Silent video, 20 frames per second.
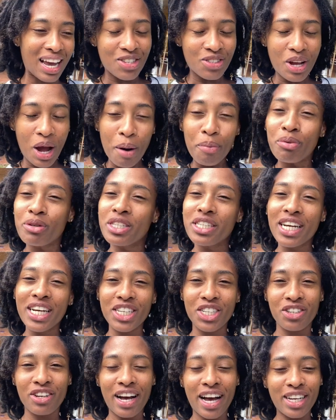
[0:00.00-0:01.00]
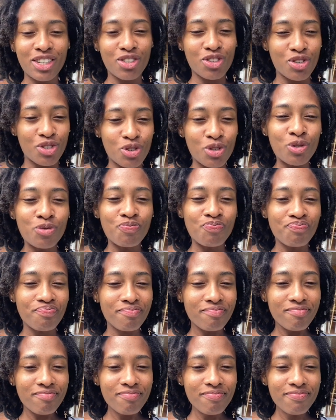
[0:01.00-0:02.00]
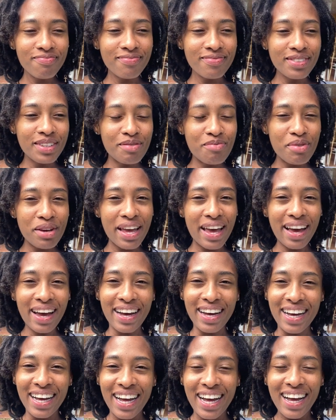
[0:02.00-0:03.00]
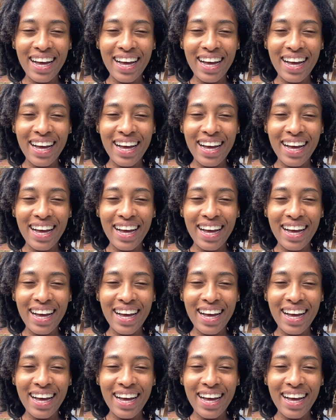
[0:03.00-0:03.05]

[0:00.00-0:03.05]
And so I appreciate you guys too. But yeah,